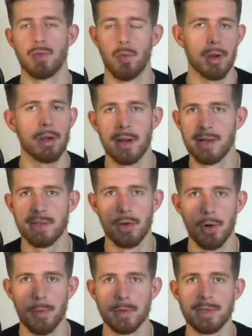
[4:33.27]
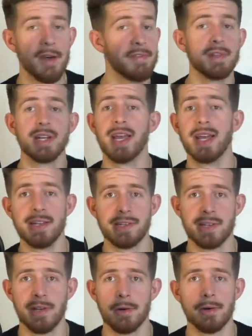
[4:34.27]
to work on as a hooper, tougher than any
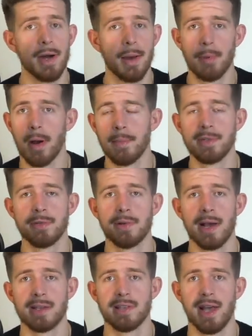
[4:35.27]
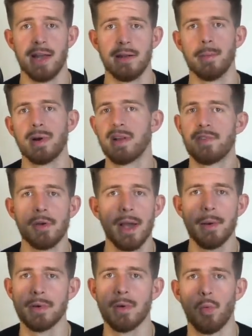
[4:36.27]
skill, I promise you guys that. But if you're
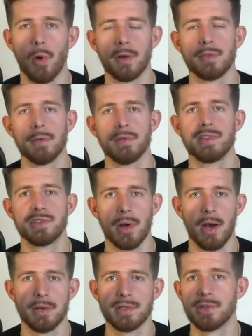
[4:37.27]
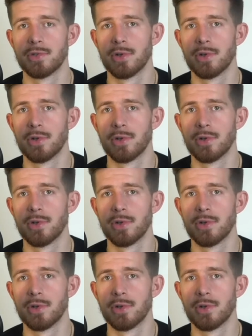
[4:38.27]
able to work through these trials and